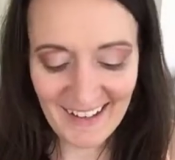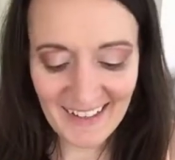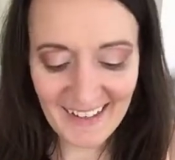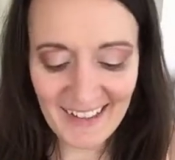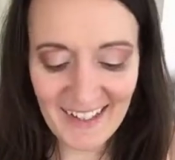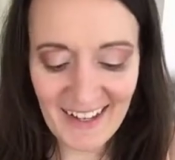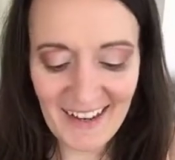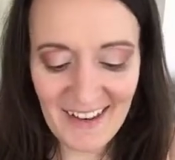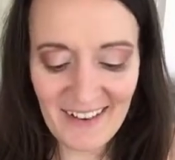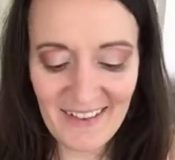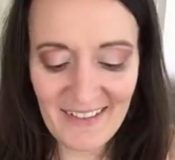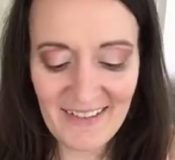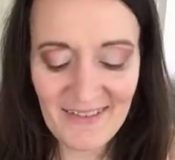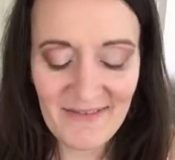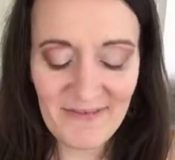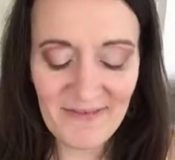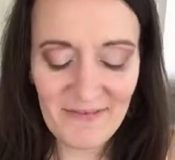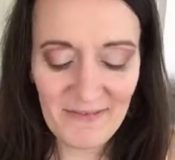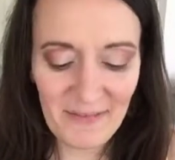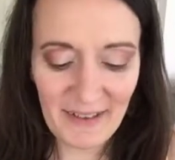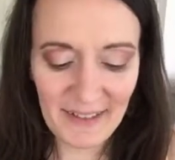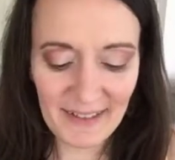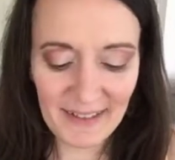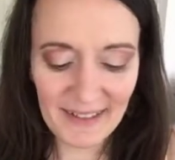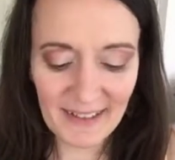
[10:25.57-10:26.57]
So,
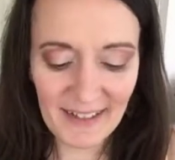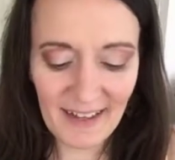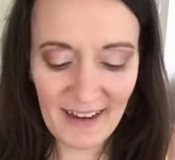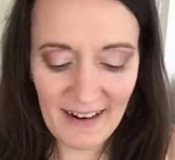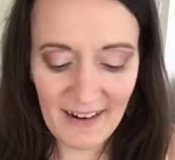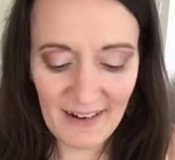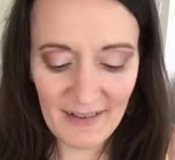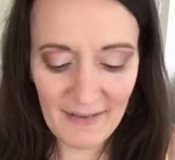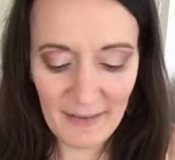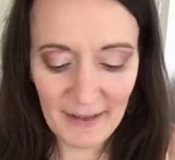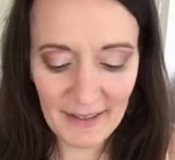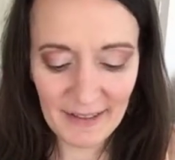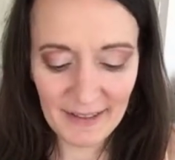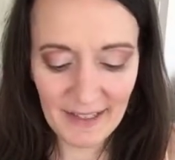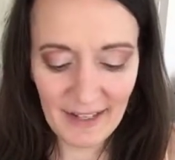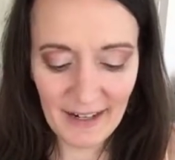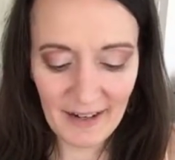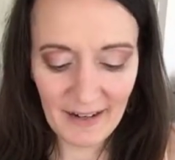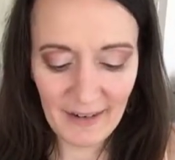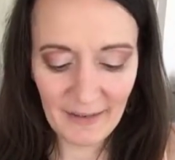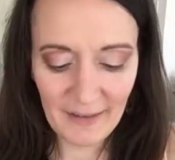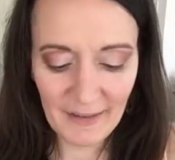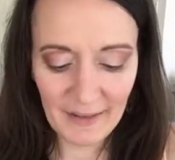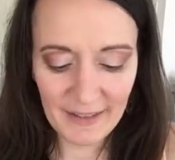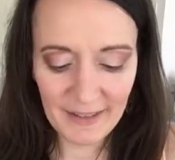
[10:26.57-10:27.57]
mascara,
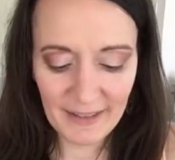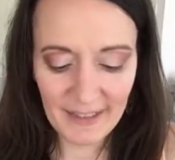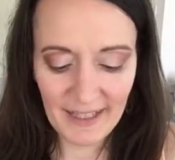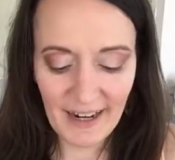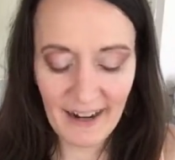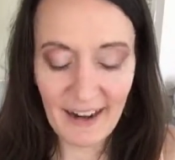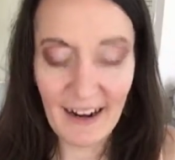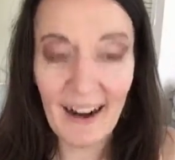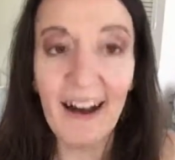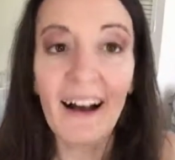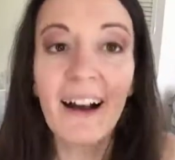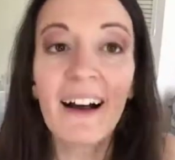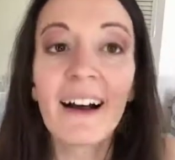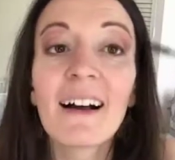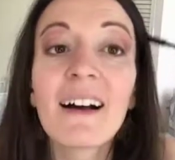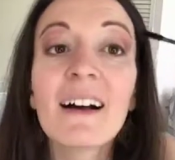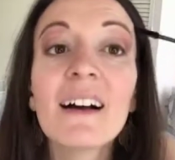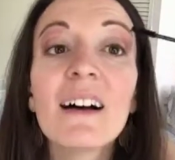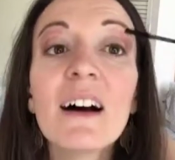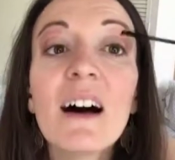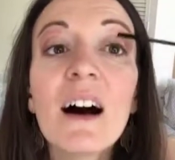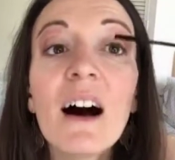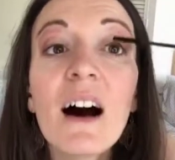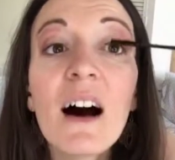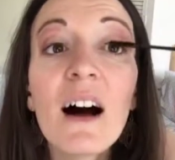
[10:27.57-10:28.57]
mascara, mascara.
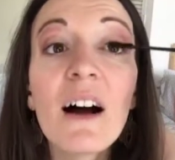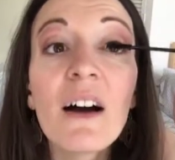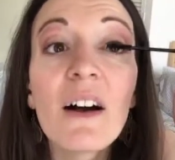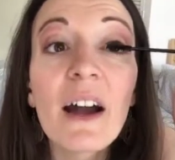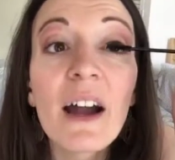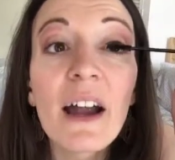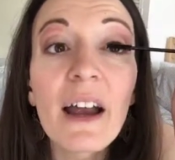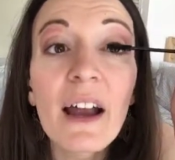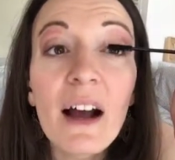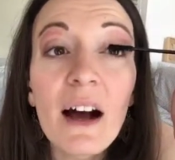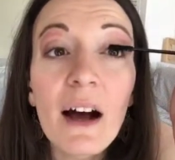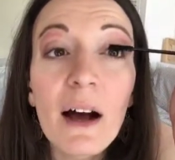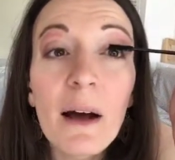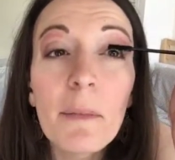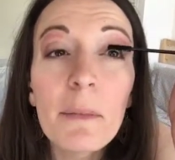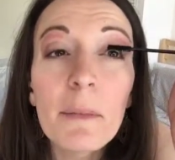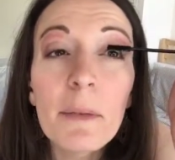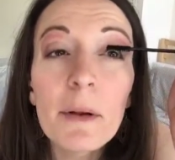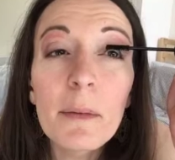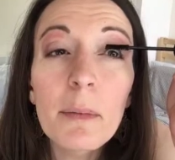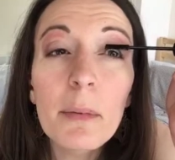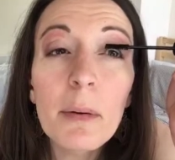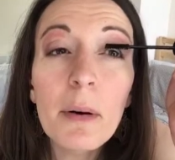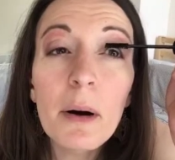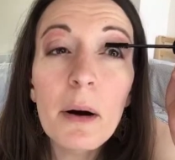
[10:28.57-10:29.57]
All right, I'm
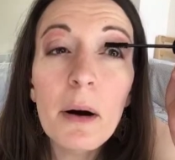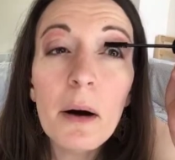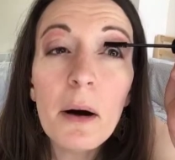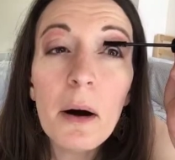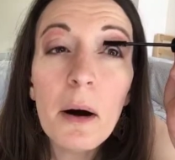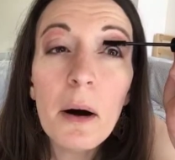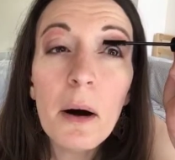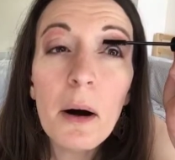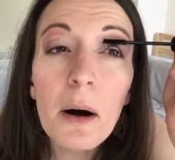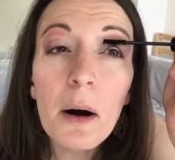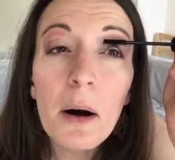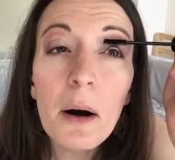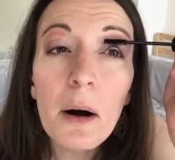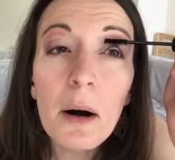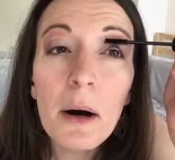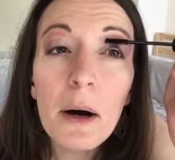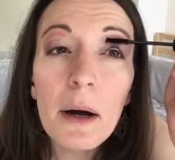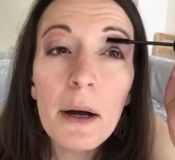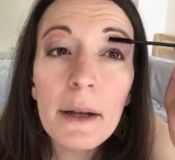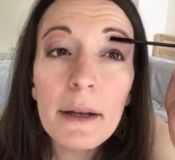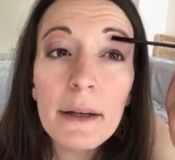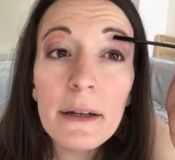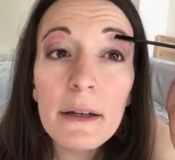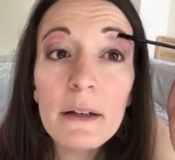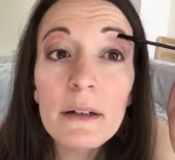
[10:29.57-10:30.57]
gonna put
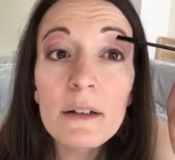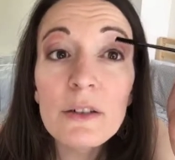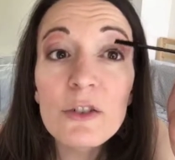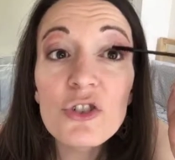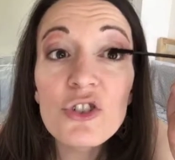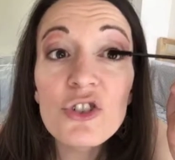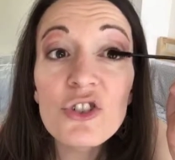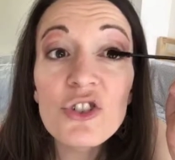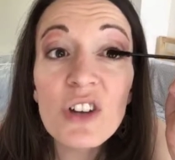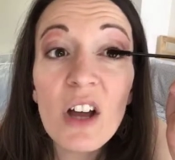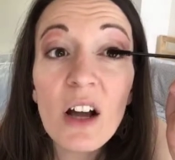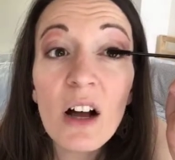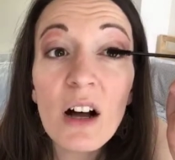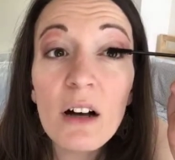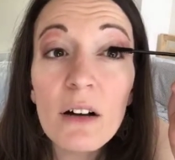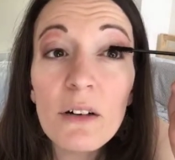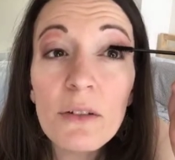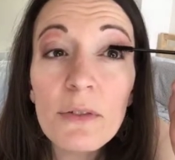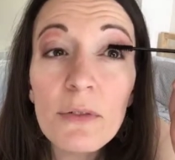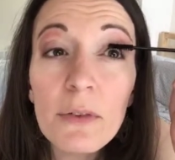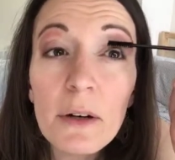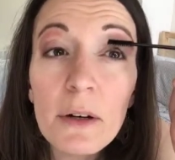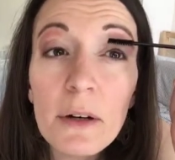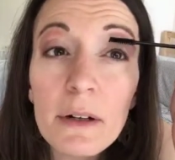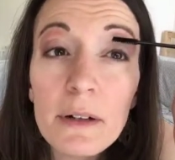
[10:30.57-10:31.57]
on gel
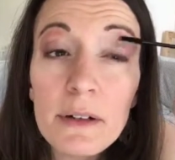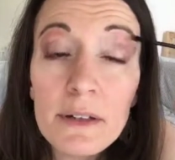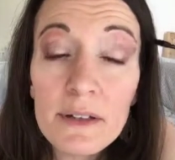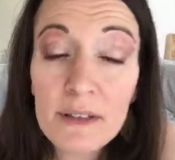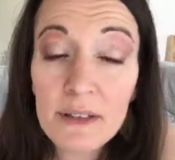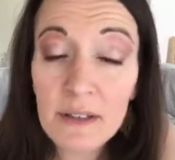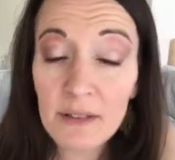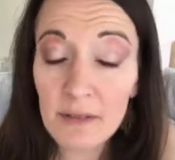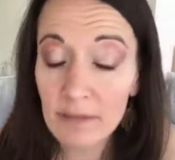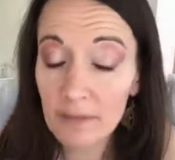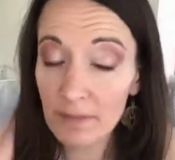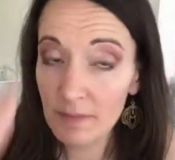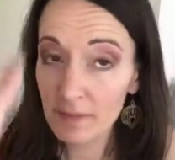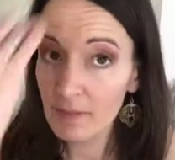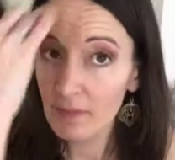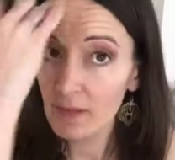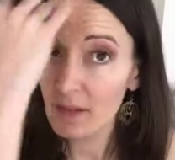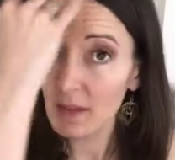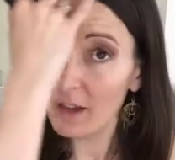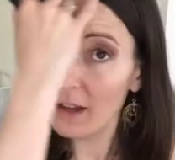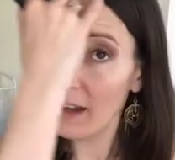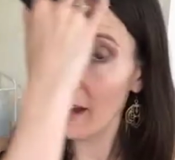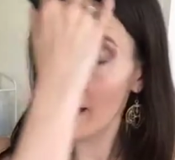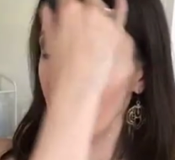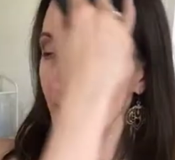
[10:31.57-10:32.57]
first.
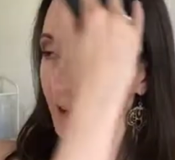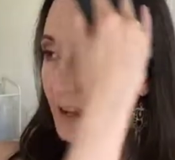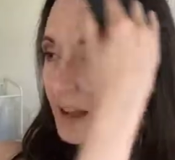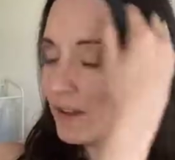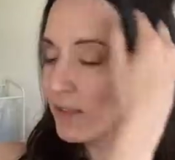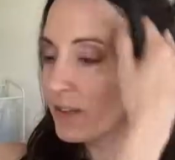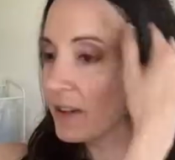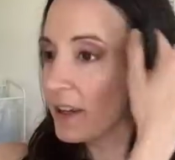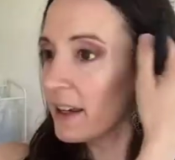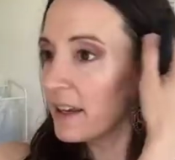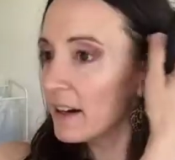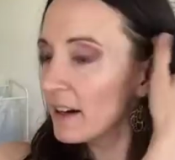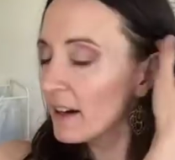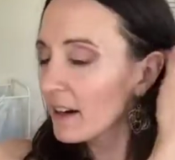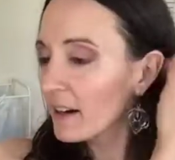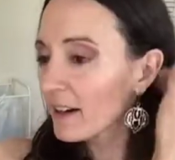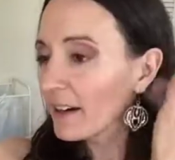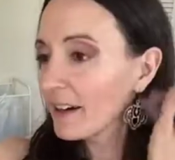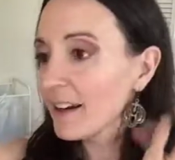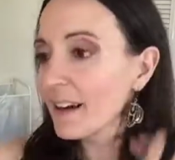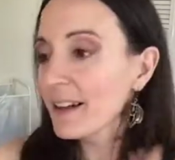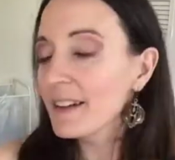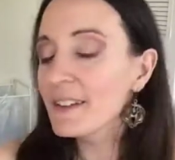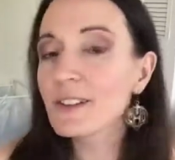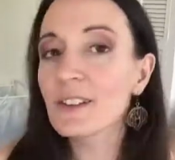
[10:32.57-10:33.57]
I have a
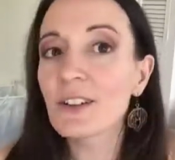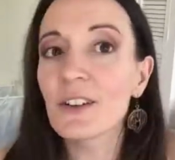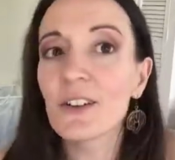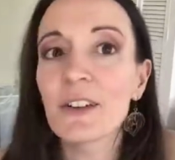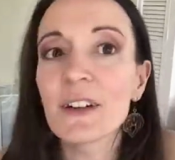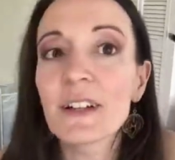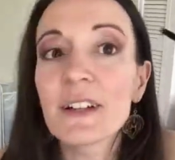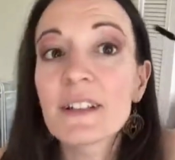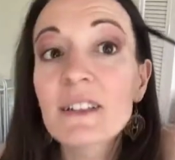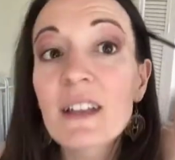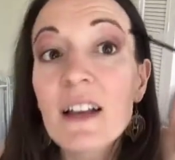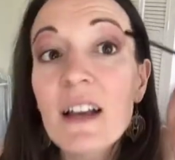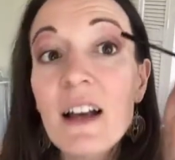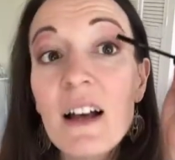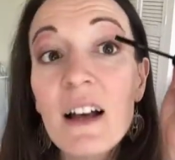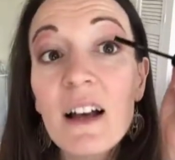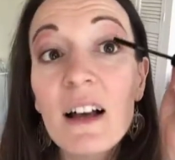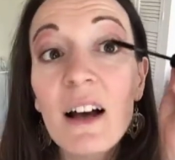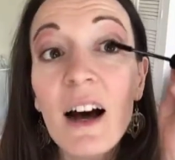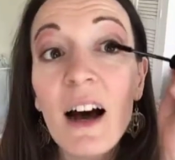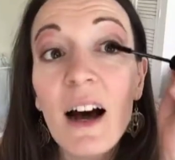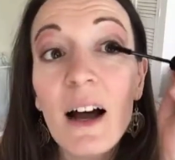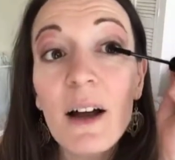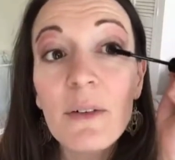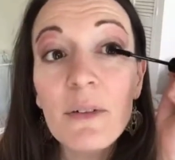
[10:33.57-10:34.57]
hair, as always.
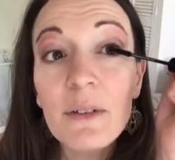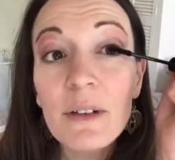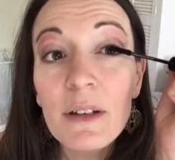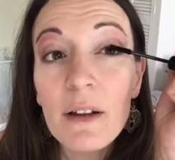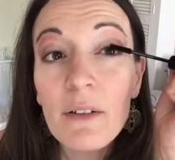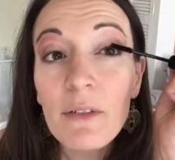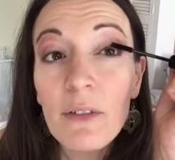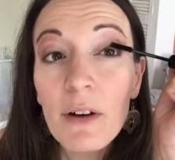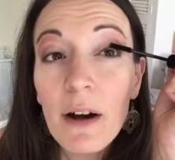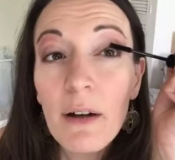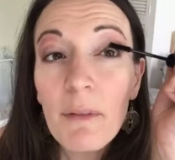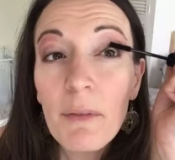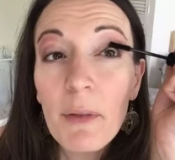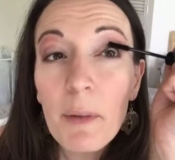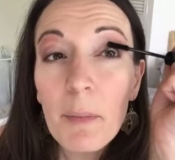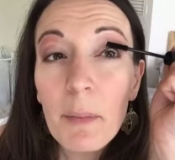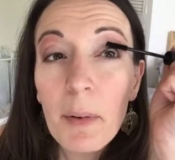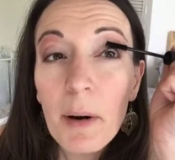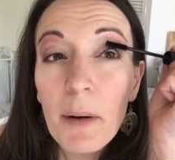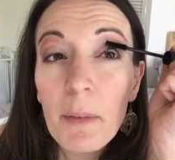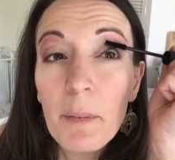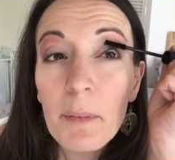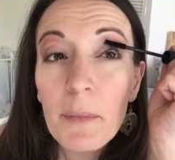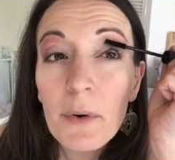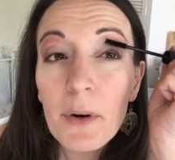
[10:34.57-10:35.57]
I would never have that
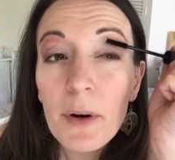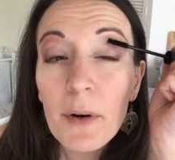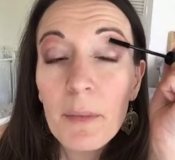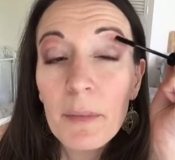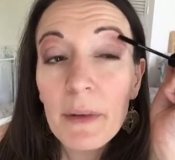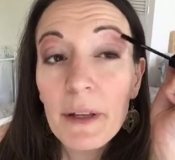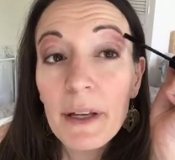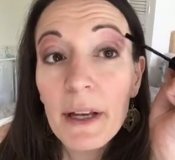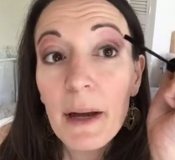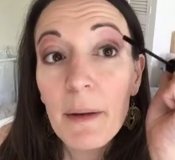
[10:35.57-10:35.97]
problem normally.